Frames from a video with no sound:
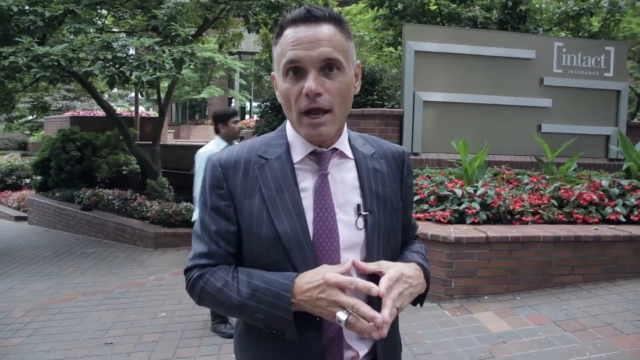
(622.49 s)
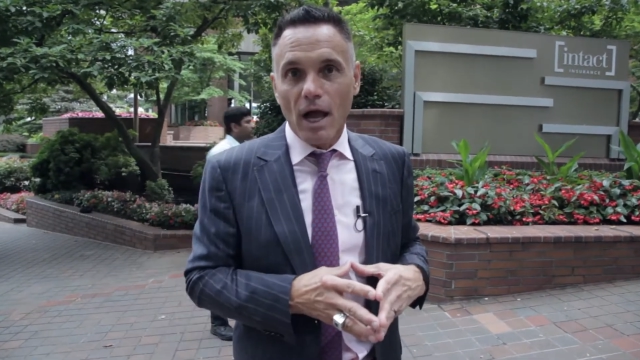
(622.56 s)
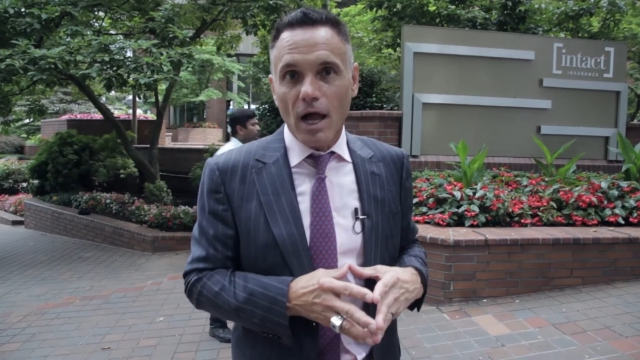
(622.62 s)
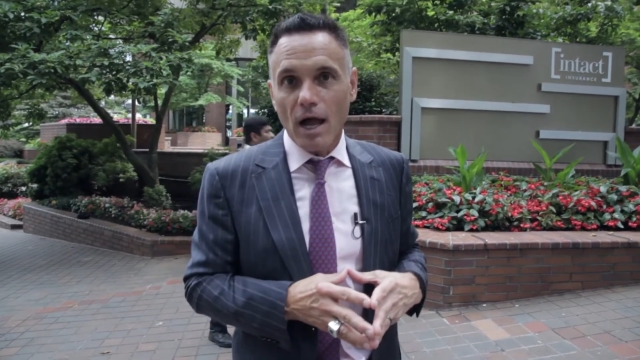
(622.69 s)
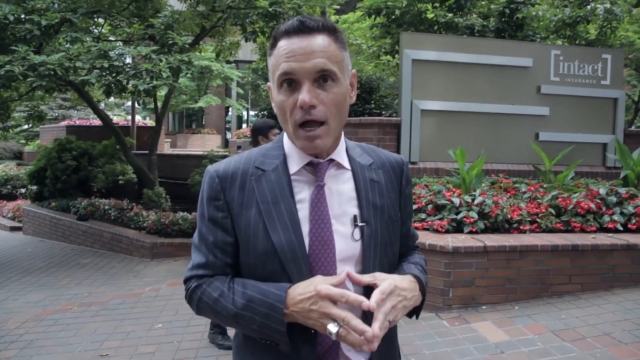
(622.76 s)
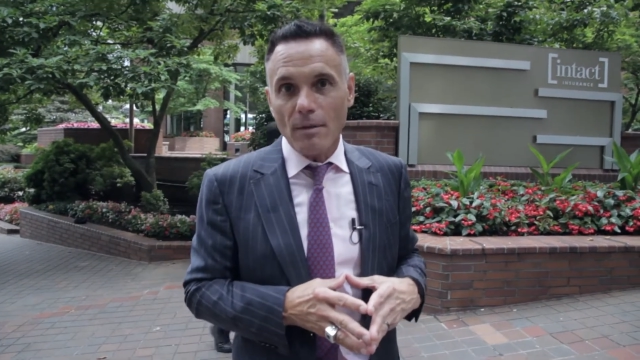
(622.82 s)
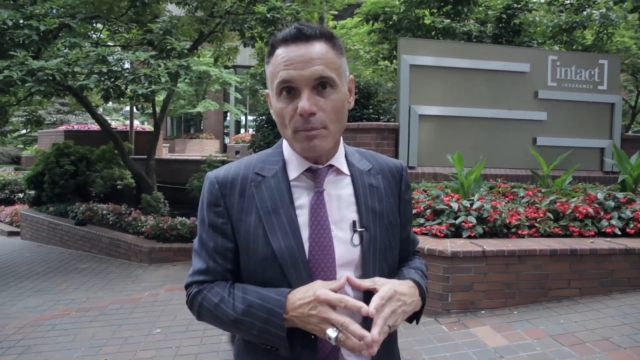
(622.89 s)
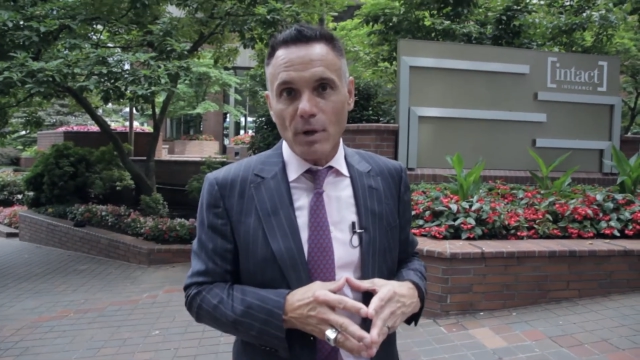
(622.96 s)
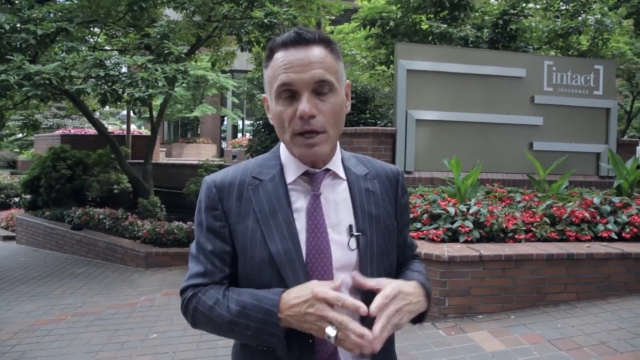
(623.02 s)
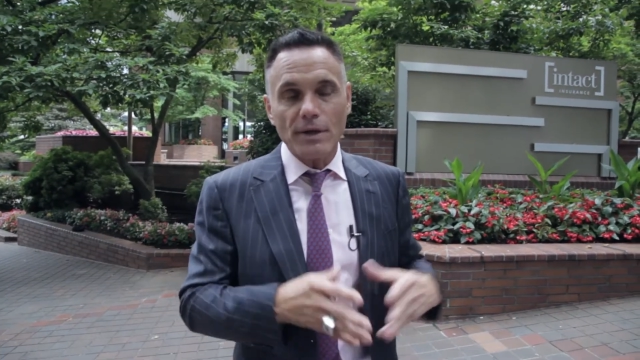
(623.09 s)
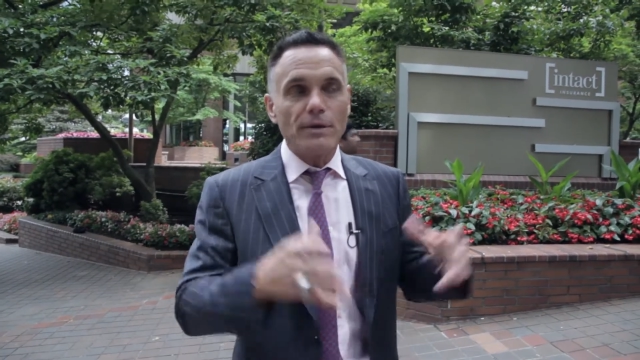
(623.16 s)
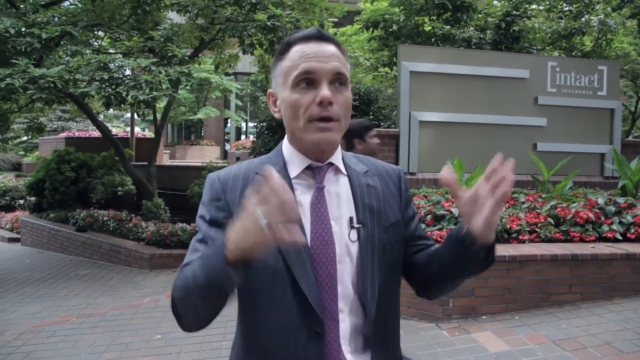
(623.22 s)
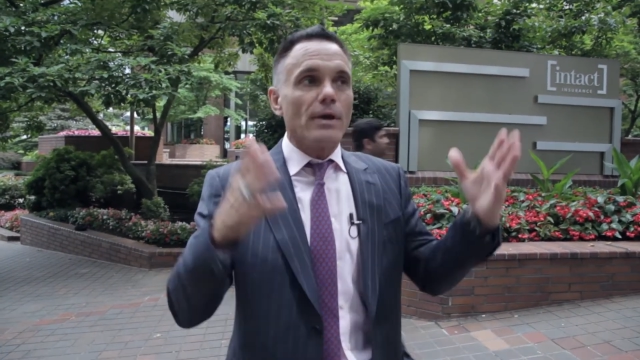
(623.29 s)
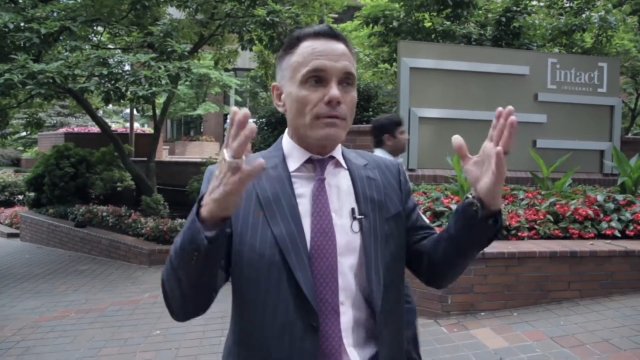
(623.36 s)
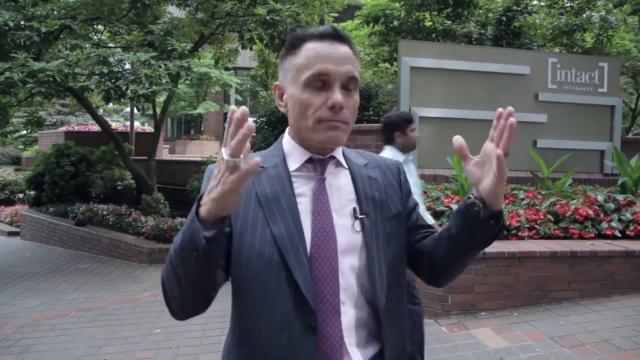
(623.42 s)
uh, but
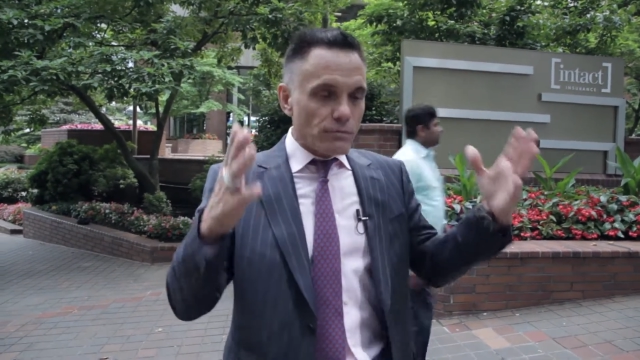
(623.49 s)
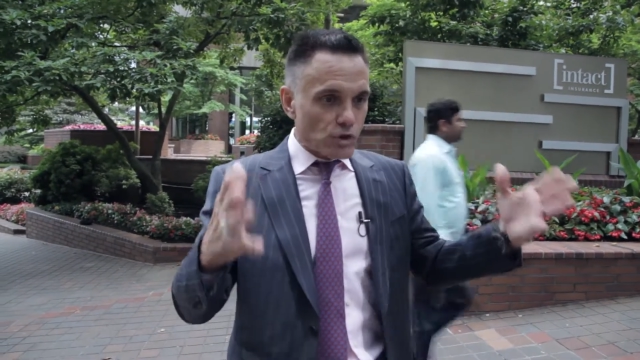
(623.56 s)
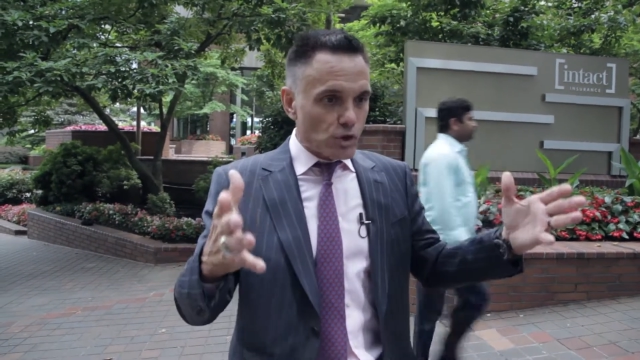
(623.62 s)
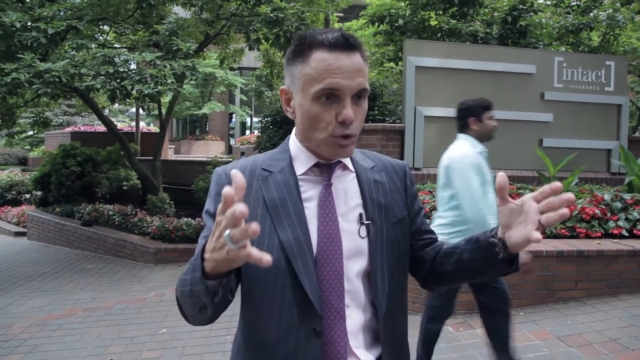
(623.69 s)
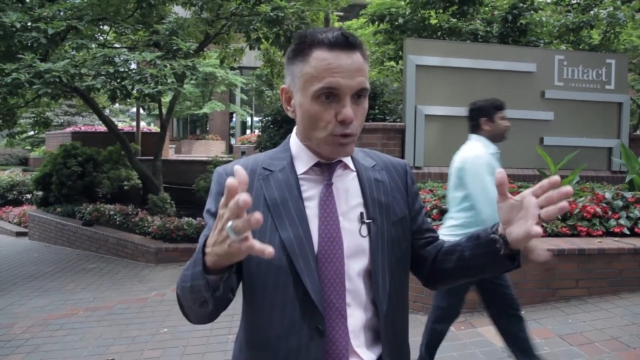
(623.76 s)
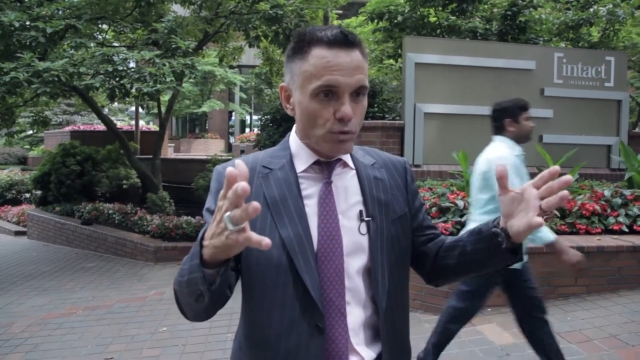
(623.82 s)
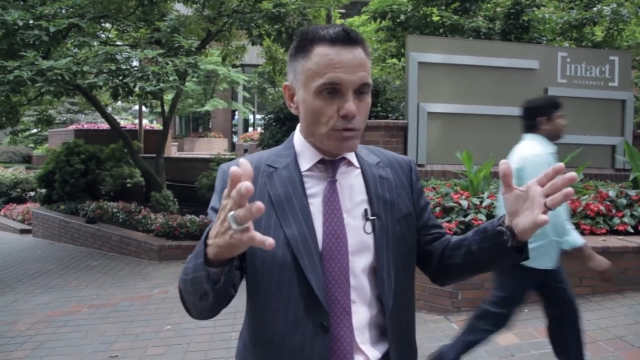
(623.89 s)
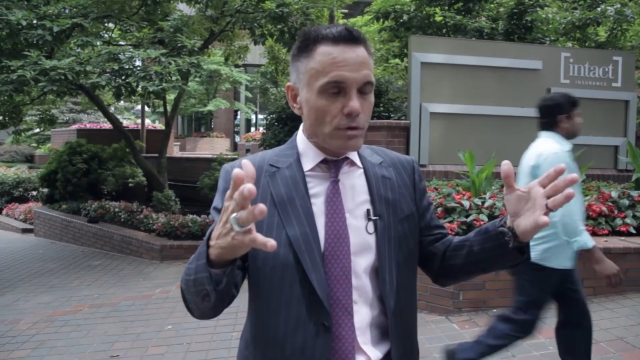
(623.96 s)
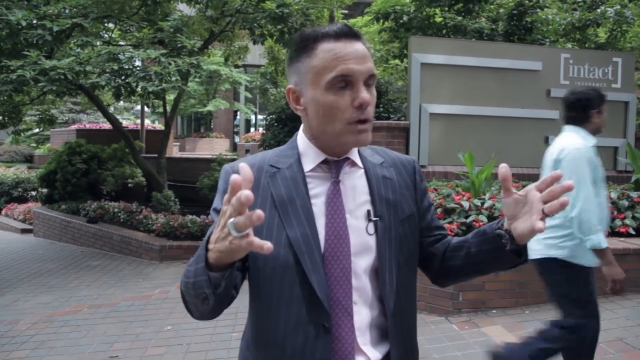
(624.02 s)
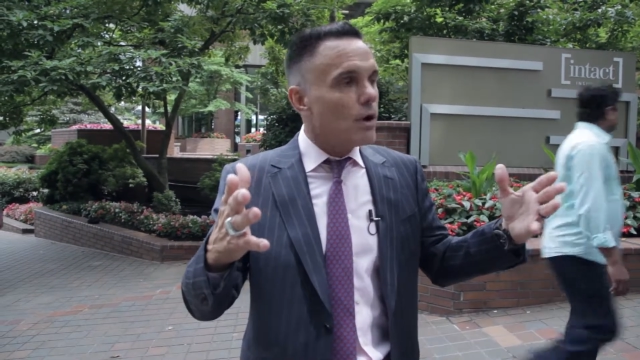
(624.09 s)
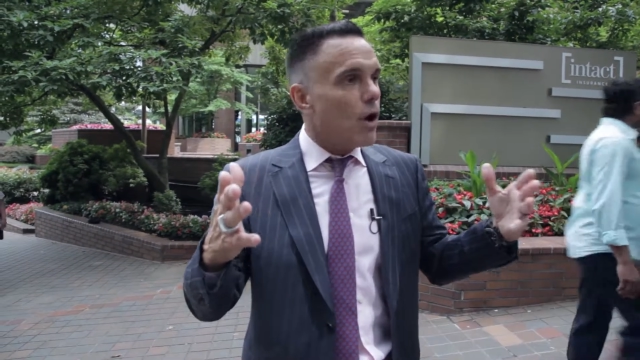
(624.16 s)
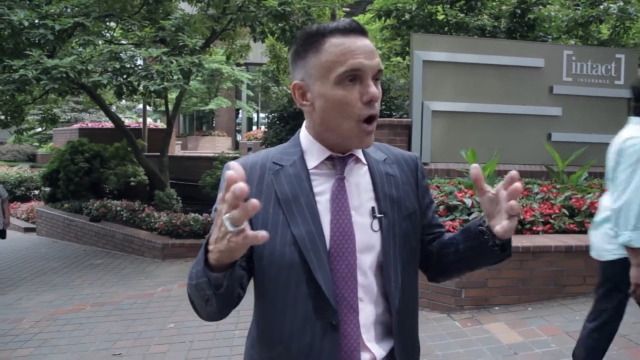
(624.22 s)
soon